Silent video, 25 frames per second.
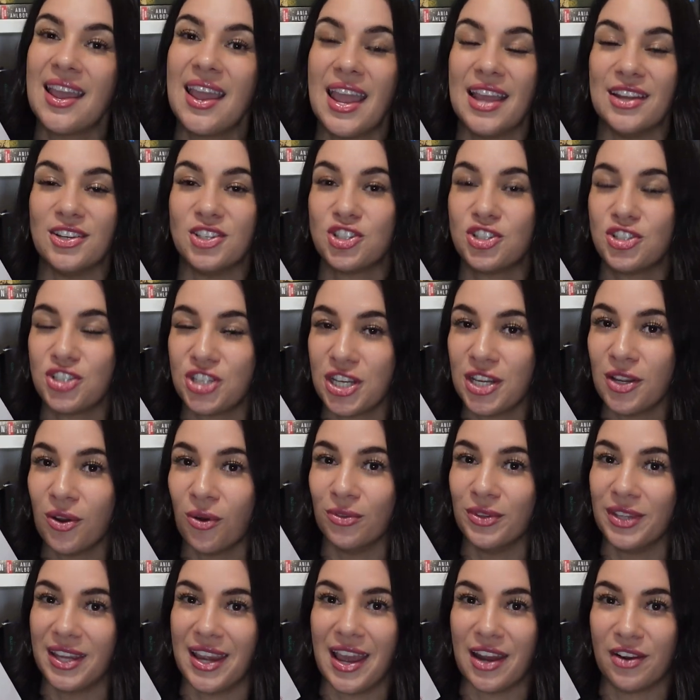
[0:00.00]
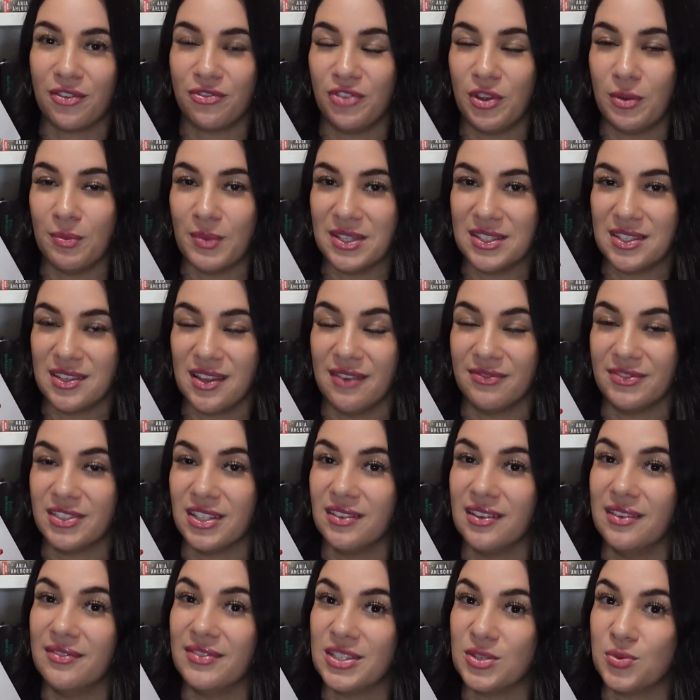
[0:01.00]
and she only had a few months left
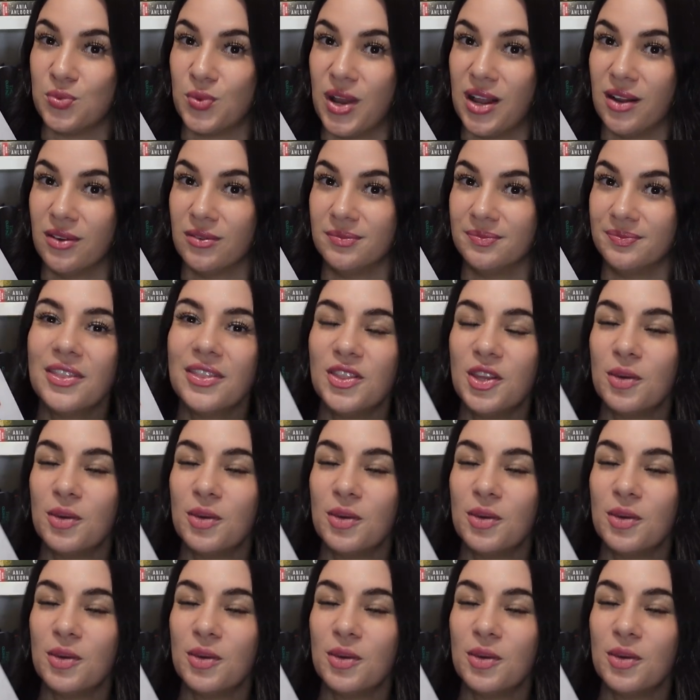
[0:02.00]
to live as well.